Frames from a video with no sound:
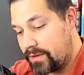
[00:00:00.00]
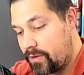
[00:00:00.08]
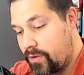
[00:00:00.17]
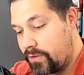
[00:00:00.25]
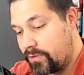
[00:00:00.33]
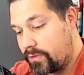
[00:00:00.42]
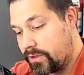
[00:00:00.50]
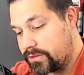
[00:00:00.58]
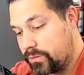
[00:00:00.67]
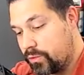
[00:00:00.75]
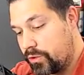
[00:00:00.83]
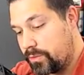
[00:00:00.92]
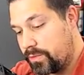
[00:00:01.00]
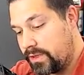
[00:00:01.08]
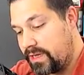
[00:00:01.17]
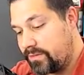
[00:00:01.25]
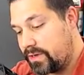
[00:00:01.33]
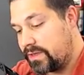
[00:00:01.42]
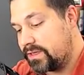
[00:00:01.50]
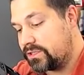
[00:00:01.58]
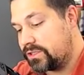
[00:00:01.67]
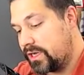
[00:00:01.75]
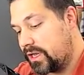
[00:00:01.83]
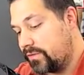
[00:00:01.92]
all across the board, but even on this
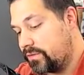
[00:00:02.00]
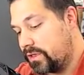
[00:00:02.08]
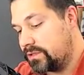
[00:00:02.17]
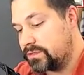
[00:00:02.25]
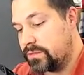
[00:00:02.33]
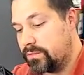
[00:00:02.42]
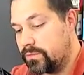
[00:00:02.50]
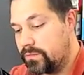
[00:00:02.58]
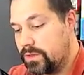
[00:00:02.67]
channel I've done some,